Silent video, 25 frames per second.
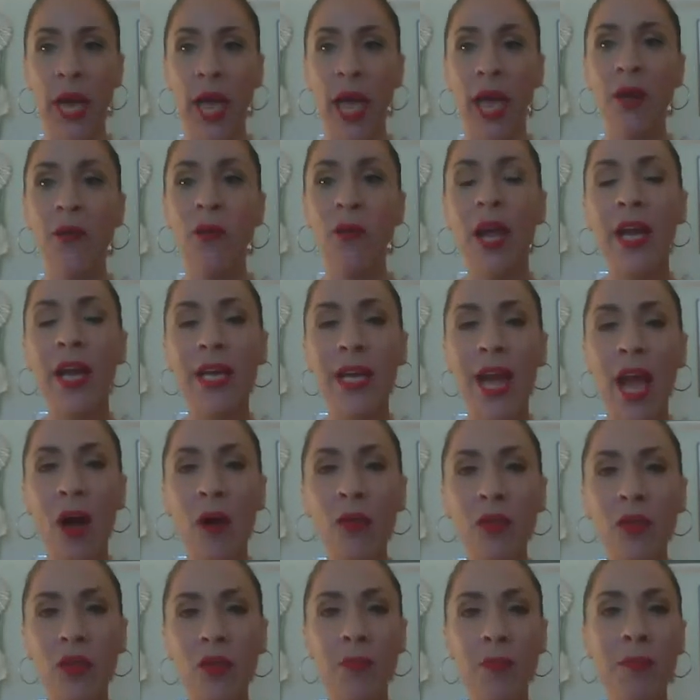And right now
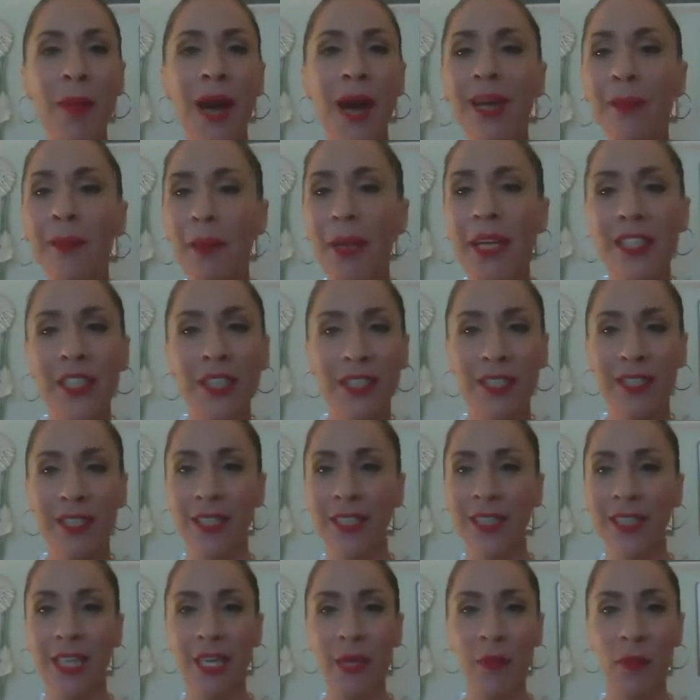you might be just a
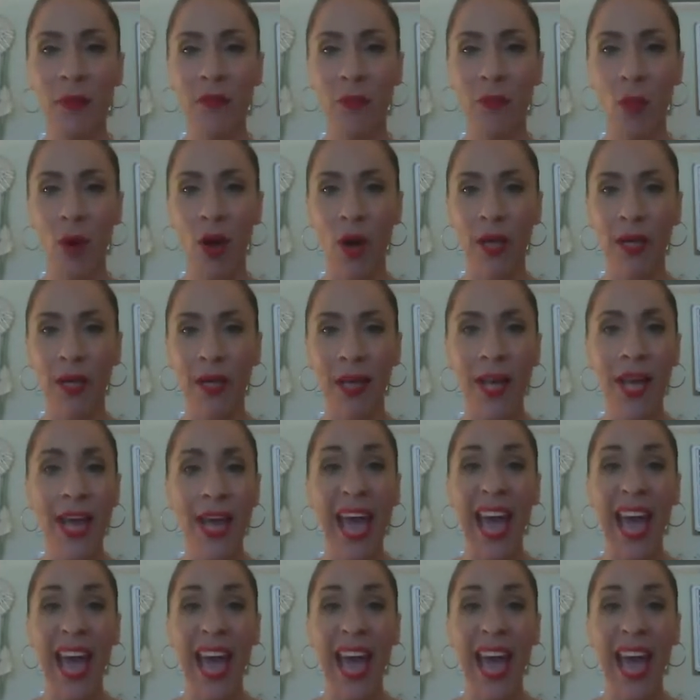team of 1.